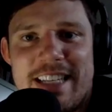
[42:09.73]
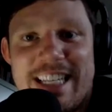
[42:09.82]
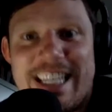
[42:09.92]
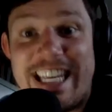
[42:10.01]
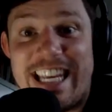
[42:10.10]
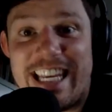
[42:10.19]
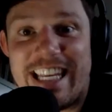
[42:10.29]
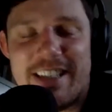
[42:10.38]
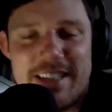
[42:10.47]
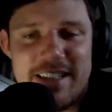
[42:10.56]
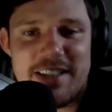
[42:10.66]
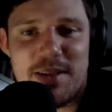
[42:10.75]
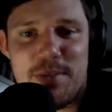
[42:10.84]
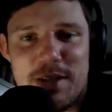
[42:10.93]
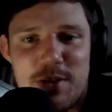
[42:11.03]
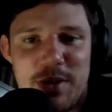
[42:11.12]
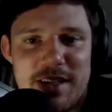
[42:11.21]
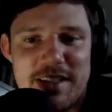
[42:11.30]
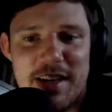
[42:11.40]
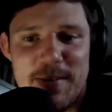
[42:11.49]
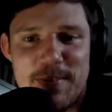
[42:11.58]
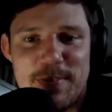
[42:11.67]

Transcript: need is the best way to say it.